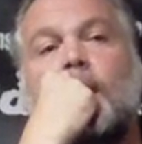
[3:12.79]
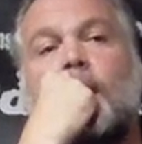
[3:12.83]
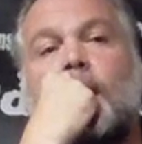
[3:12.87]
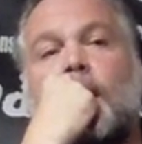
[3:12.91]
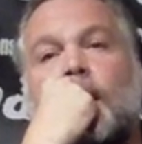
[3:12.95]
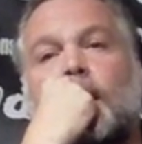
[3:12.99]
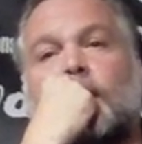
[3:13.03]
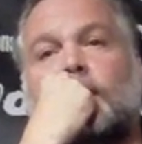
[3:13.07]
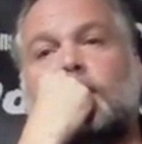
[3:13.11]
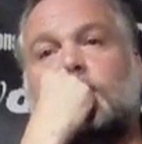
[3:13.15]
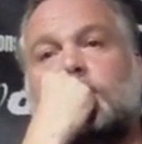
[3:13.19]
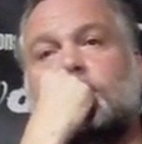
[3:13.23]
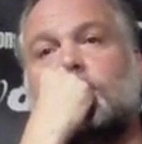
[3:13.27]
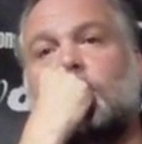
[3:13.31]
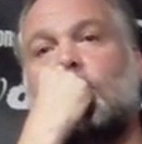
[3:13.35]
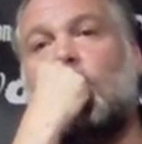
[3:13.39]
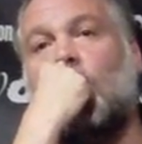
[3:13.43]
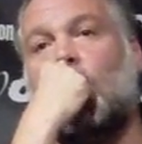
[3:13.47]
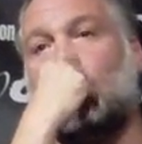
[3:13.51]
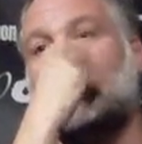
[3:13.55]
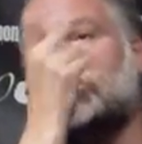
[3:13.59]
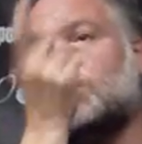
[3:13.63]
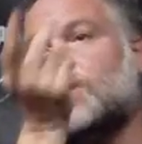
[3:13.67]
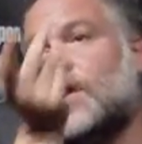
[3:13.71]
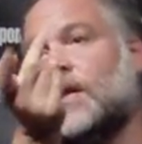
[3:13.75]
And
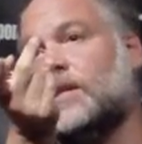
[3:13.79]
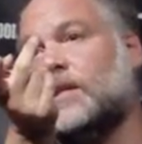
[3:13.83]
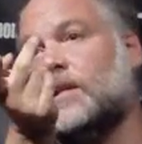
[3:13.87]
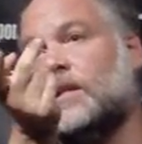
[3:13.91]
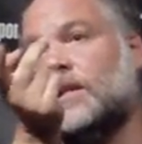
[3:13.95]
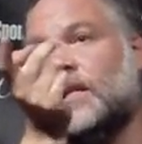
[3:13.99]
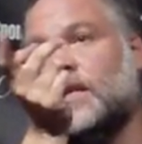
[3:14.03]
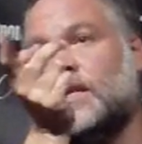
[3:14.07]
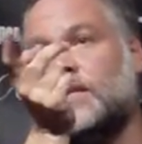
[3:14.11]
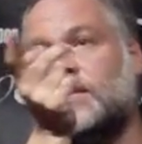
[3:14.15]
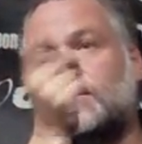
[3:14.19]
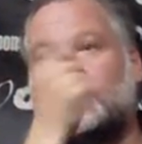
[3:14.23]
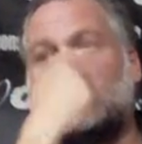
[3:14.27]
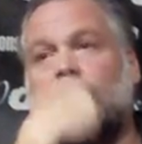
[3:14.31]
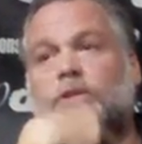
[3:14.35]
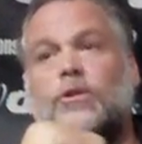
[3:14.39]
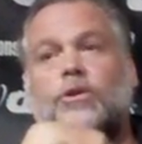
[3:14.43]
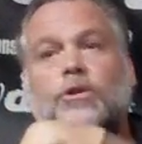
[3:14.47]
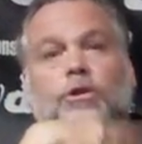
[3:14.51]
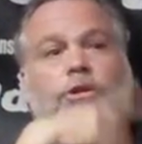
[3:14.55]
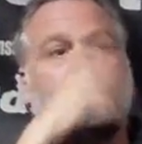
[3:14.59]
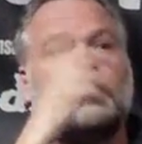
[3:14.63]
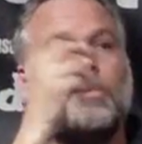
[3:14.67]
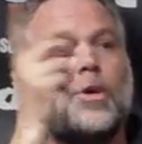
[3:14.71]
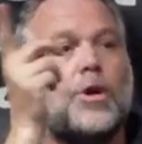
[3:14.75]
I was on the list, and the
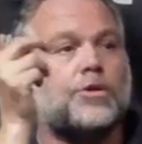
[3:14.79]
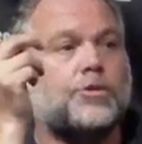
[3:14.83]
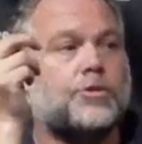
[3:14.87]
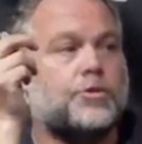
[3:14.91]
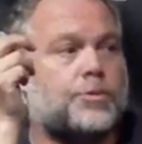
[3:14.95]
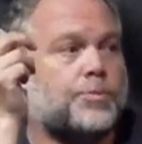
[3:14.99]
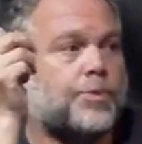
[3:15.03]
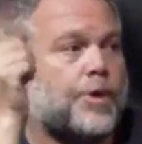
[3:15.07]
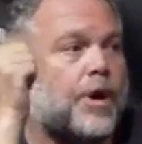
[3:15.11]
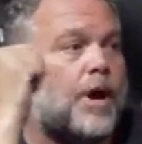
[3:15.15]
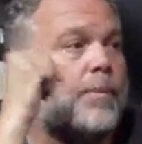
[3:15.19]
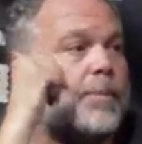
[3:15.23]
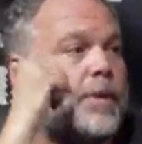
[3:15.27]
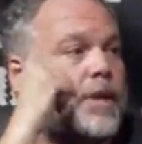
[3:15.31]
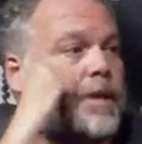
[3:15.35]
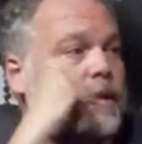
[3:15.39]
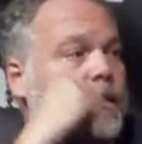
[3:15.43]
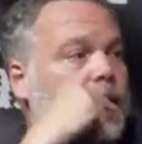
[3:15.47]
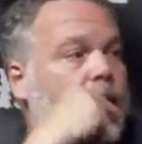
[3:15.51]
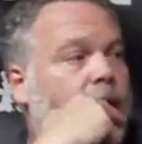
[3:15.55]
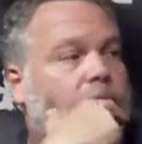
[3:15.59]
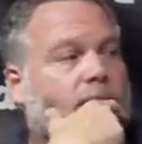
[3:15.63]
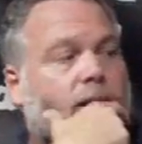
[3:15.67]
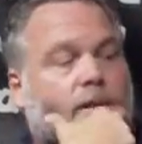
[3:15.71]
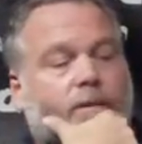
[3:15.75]
U.S. Marshals brought me the
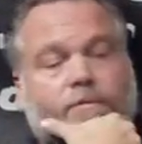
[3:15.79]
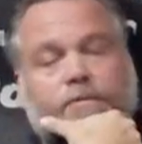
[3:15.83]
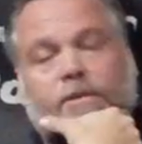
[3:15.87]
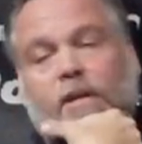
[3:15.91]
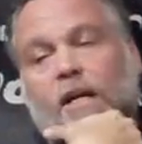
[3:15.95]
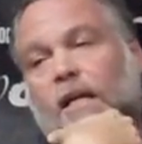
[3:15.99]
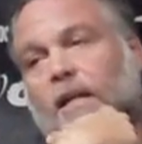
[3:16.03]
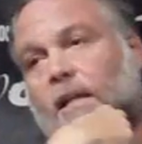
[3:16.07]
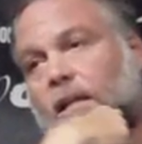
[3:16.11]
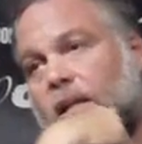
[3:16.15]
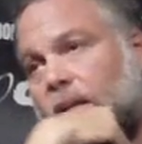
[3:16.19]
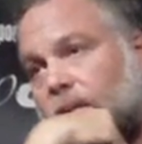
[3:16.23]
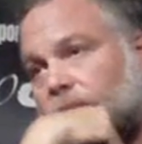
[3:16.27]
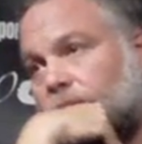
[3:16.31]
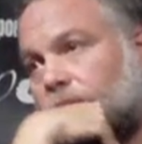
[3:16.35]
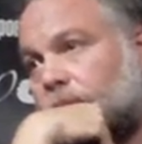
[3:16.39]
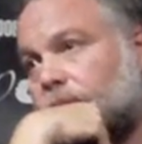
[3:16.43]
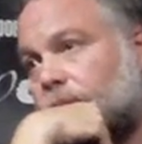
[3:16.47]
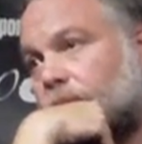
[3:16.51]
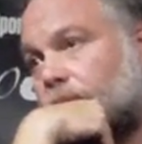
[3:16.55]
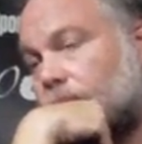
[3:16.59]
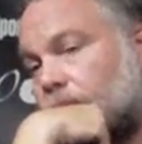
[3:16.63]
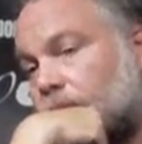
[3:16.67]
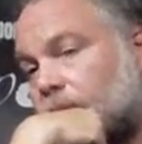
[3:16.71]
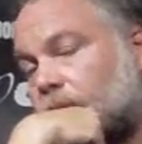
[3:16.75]
night of 9/11.
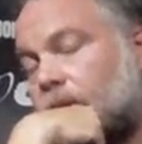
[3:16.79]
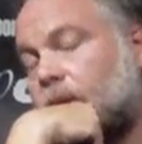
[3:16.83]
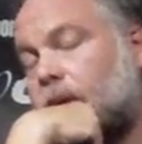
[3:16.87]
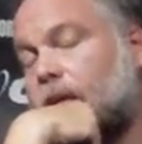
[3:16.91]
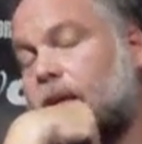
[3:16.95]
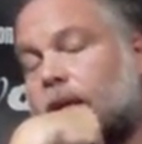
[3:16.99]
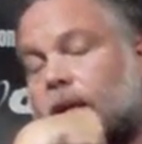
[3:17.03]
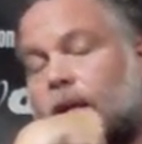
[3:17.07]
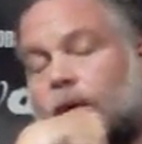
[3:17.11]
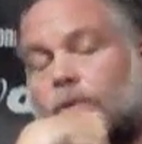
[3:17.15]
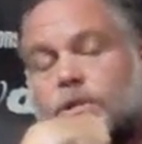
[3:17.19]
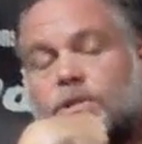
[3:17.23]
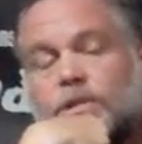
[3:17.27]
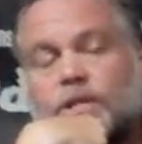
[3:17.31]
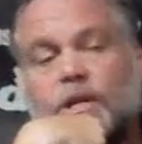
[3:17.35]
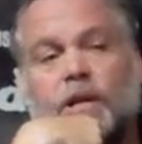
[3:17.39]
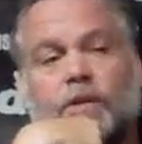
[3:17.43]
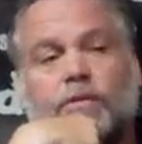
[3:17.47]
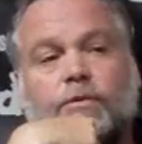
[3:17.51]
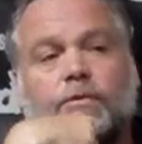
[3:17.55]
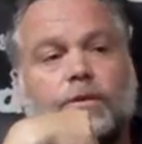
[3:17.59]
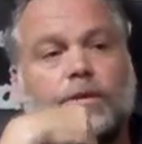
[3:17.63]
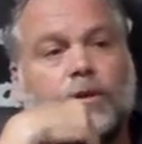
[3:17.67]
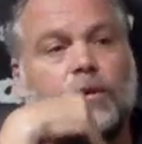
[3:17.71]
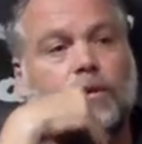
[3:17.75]
And I was
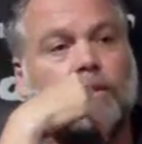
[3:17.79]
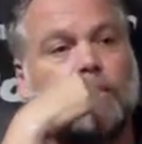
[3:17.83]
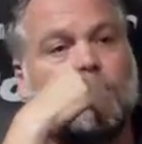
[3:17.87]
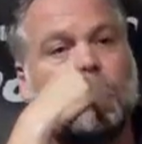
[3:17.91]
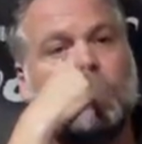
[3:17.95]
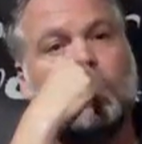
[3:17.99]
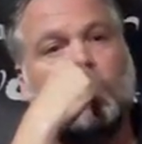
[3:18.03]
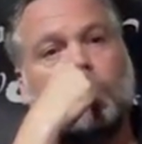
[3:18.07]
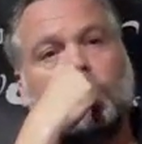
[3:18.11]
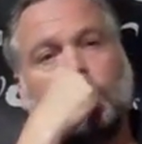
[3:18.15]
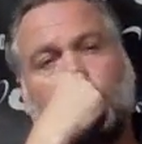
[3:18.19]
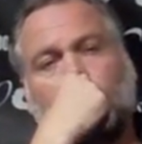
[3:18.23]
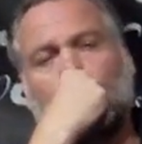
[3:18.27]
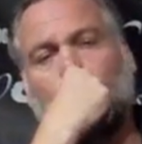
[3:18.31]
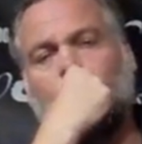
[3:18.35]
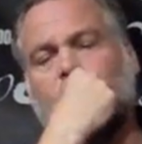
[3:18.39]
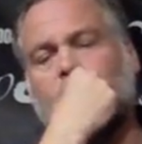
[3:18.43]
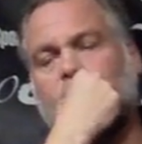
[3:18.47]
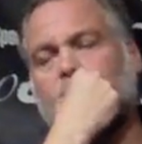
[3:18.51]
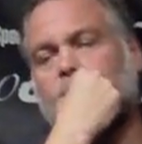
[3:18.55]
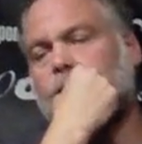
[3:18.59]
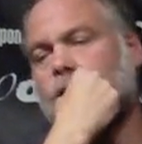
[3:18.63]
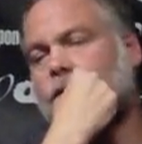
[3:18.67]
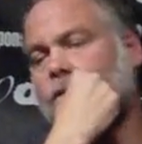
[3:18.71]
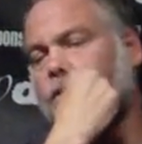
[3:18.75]
there for
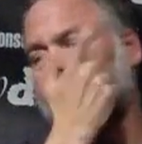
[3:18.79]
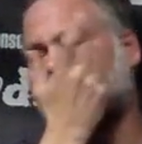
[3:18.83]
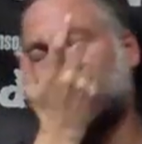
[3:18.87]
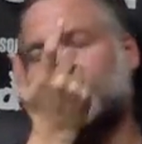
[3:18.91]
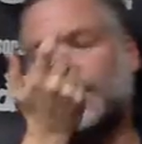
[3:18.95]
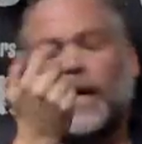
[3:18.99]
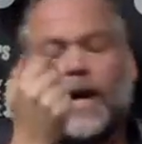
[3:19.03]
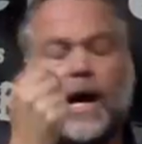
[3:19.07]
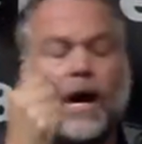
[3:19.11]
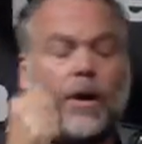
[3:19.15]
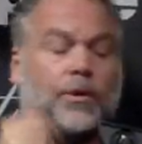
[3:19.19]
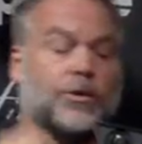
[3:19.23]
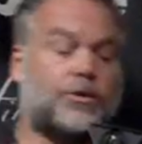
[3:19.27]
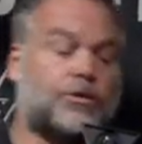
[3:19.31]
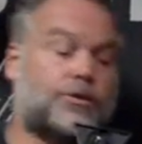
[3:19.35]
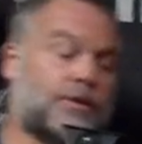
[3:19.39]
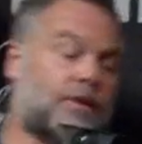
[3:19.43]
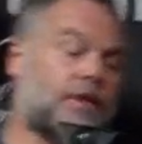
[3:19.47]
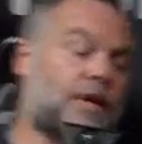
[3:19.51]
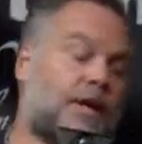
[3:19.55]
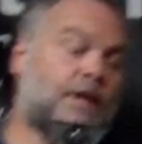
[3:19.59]
40-something hours.